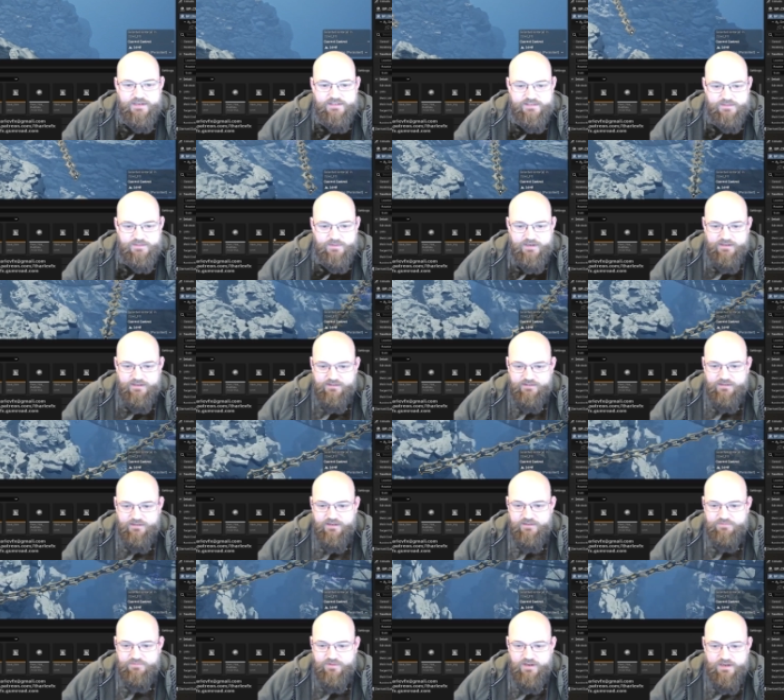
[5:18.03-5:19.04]
see we can kind
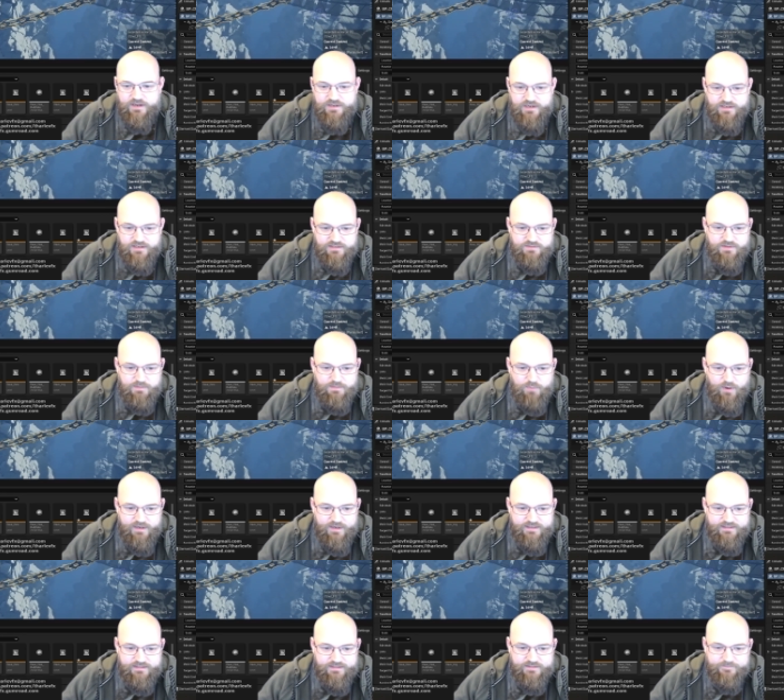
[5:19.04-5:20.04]
of adjust the
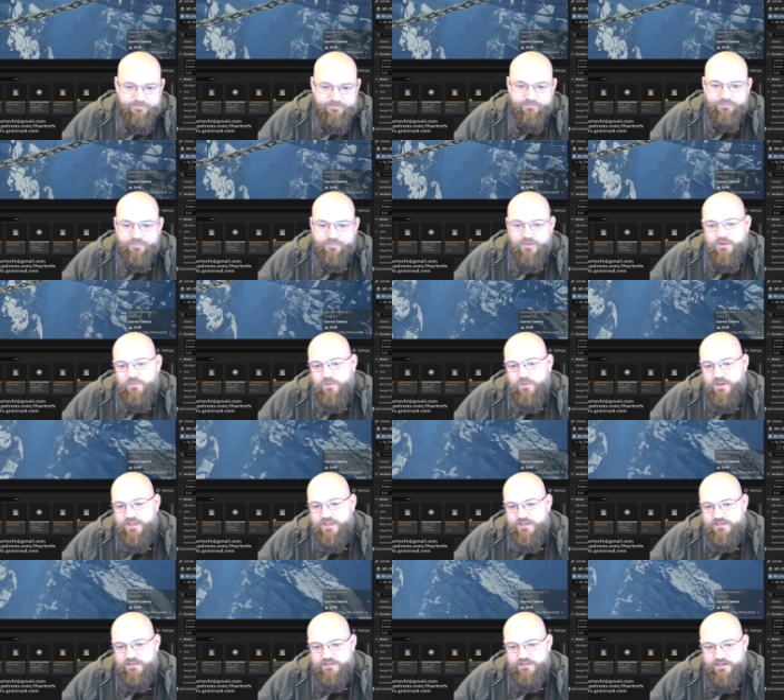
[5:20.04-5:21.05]
points where
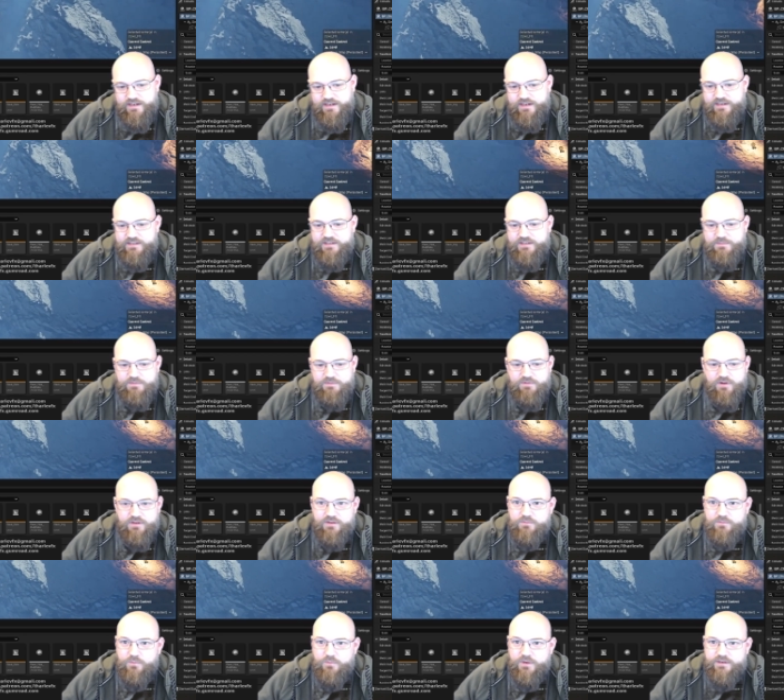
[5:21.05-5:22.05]
this is needed. So we've got
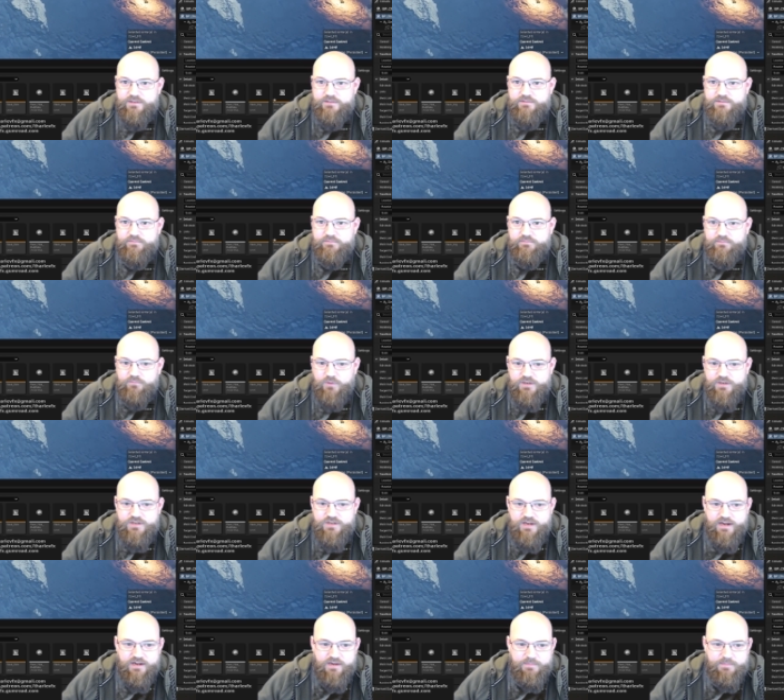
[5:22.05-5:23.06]
one
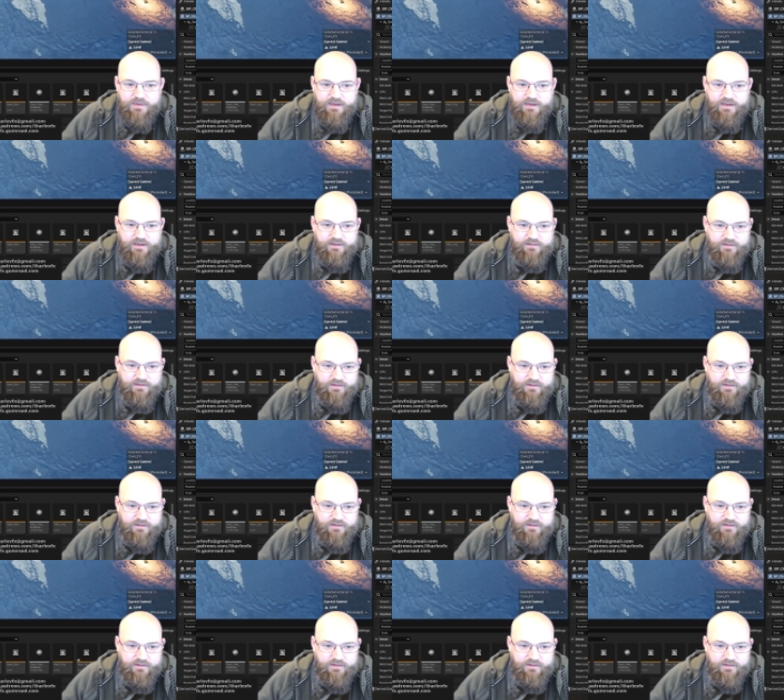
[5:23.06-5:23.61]
chain coming in,